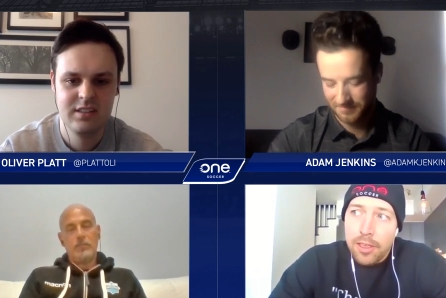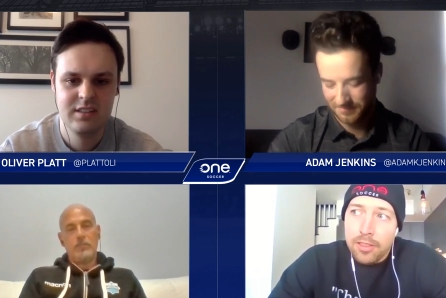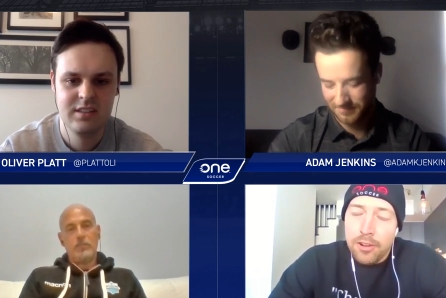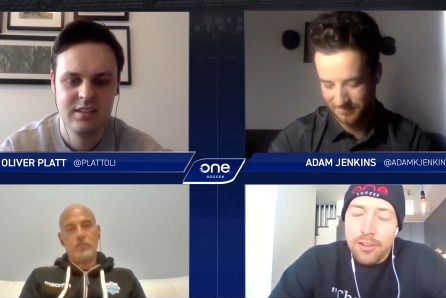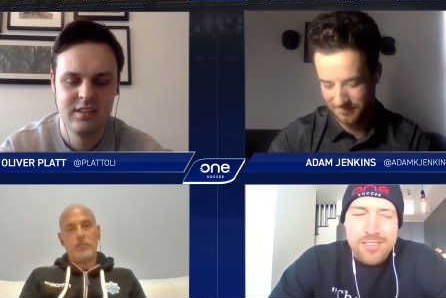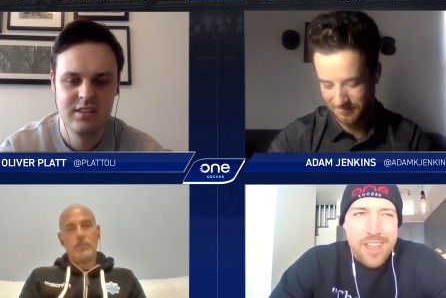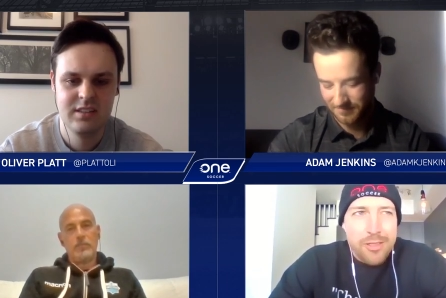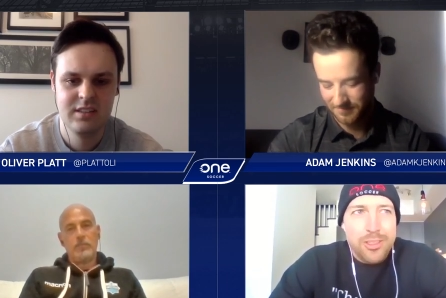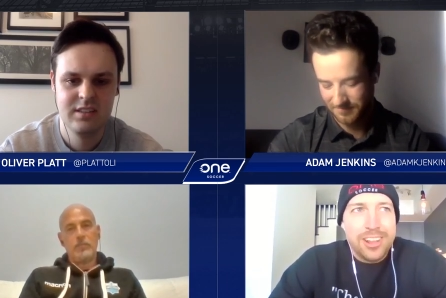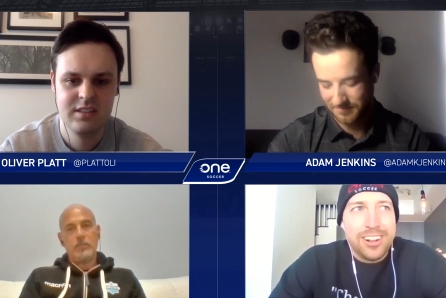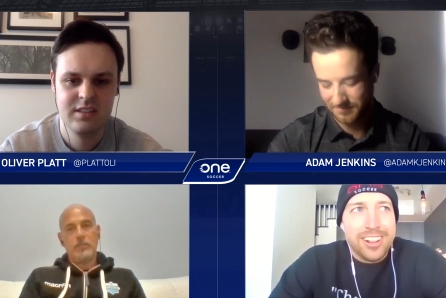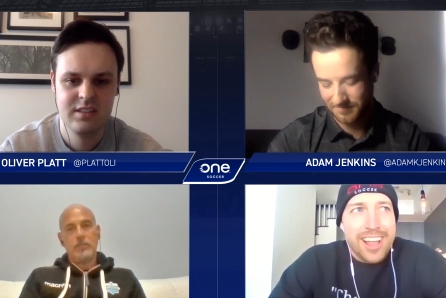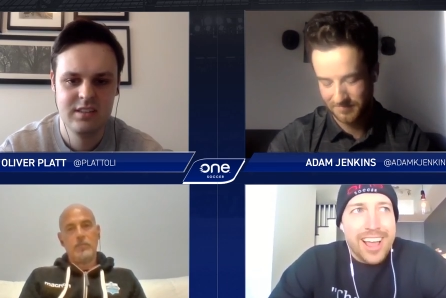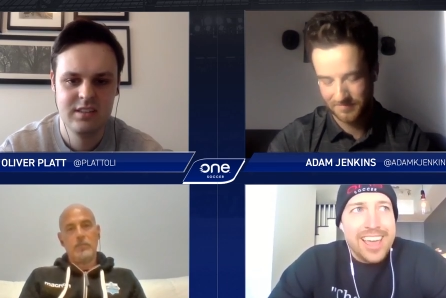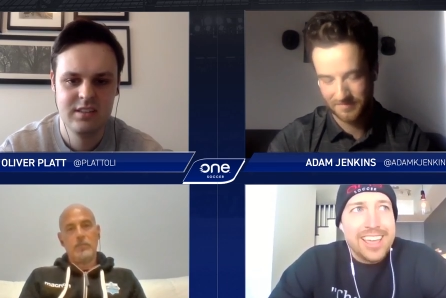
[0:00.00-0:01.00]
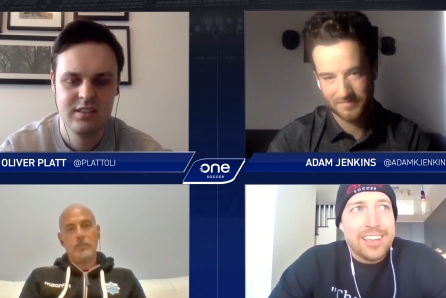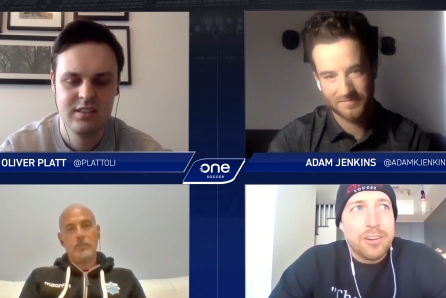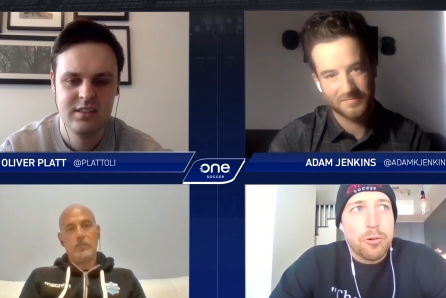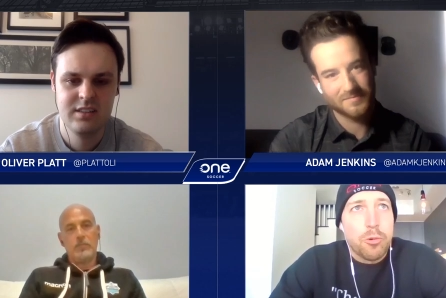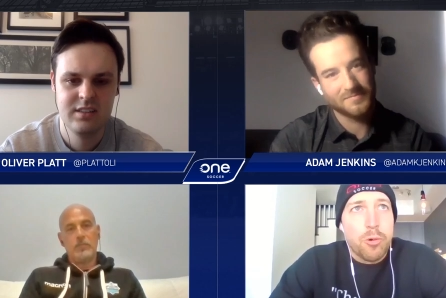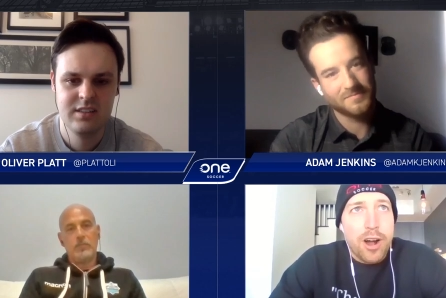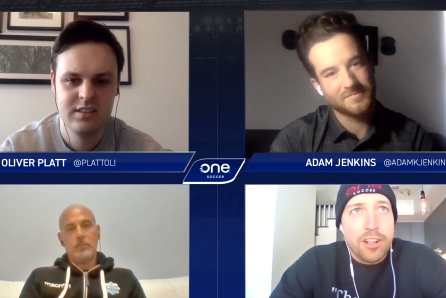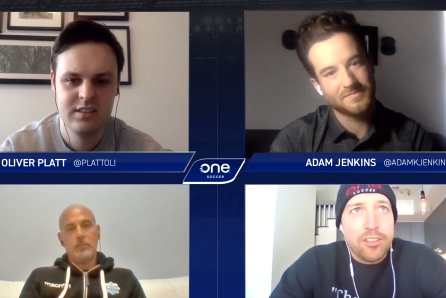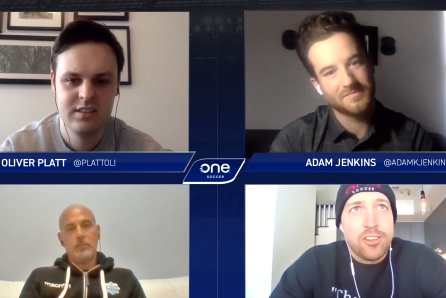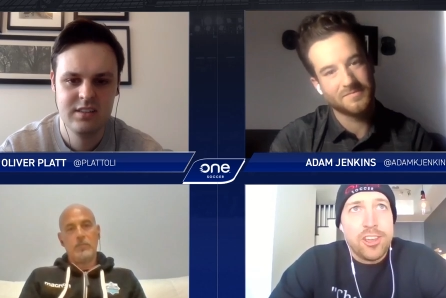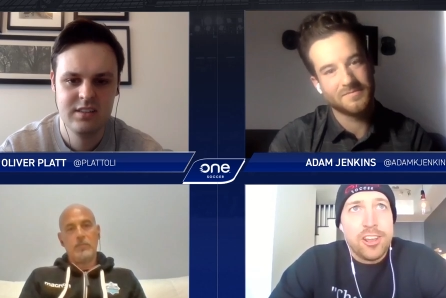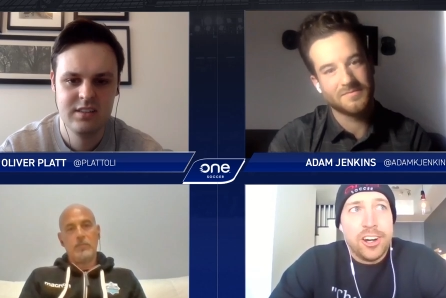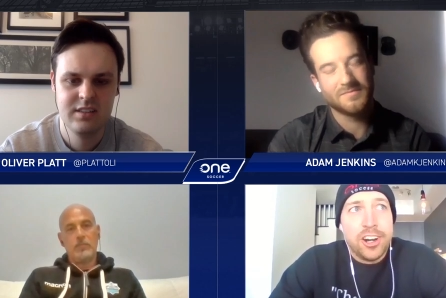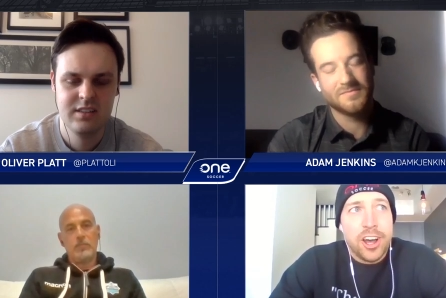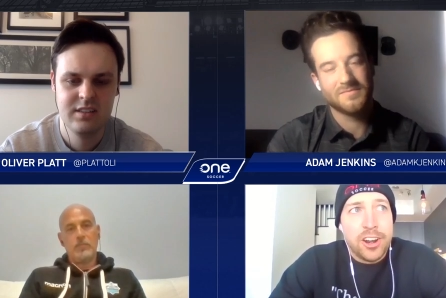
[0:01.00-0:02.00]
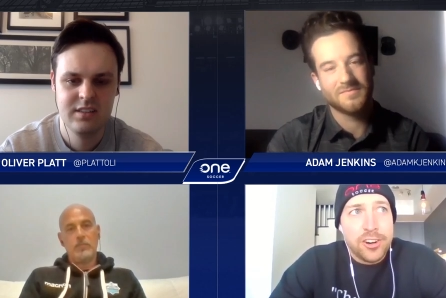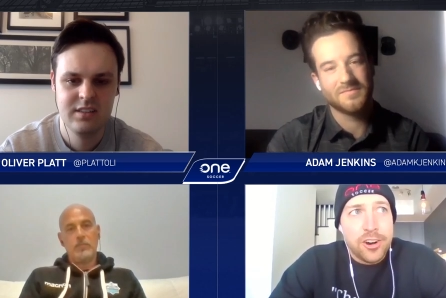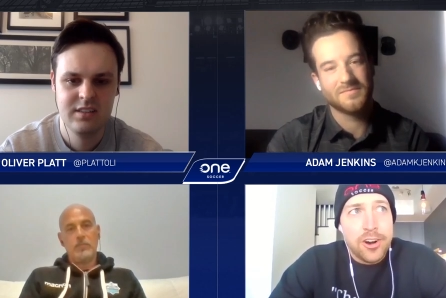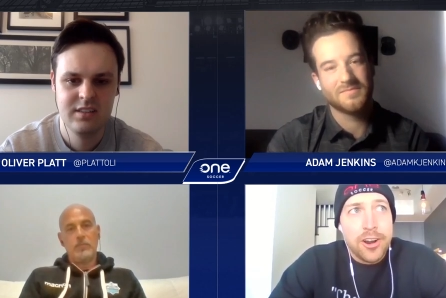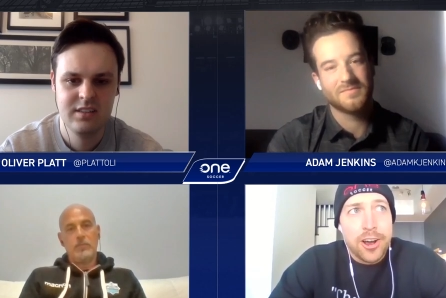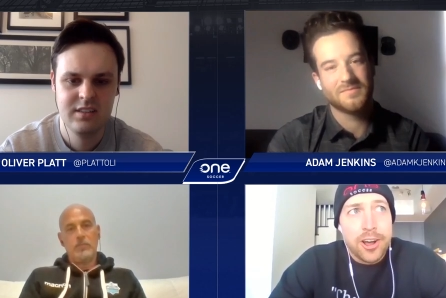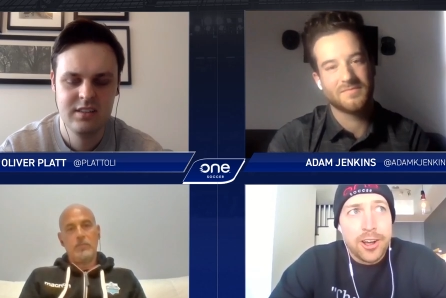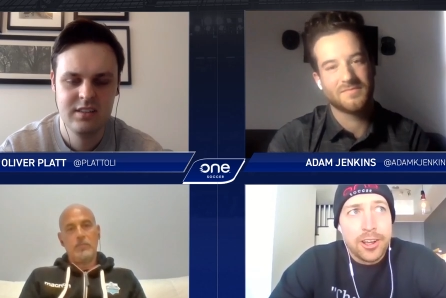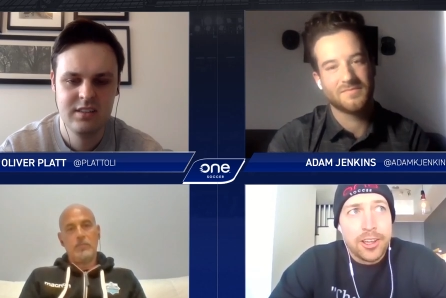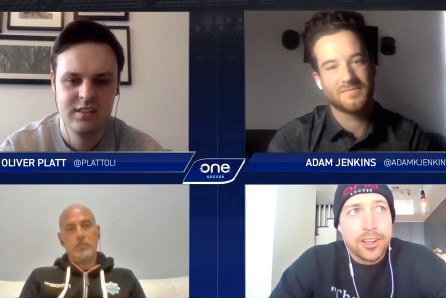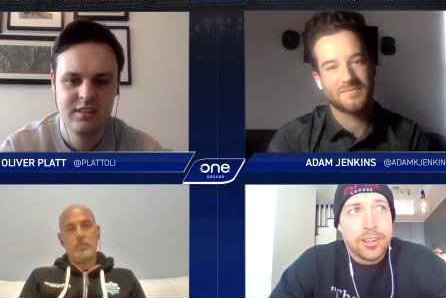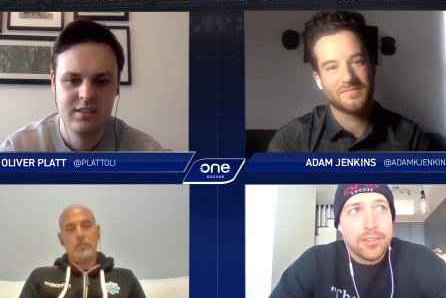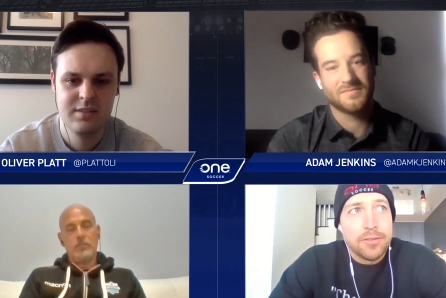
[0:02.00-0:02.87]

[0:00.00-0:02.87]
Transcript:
Speaker 1: there's nothing like watching an underdog